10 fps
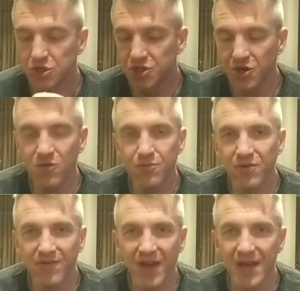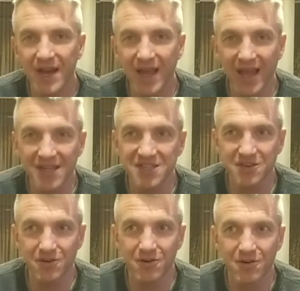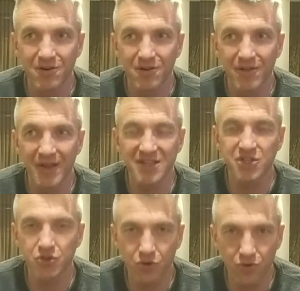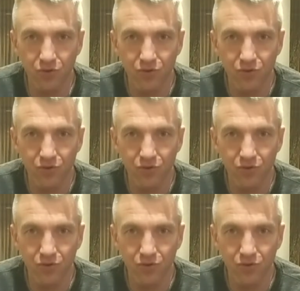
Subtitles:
Don't provide an answer that is true.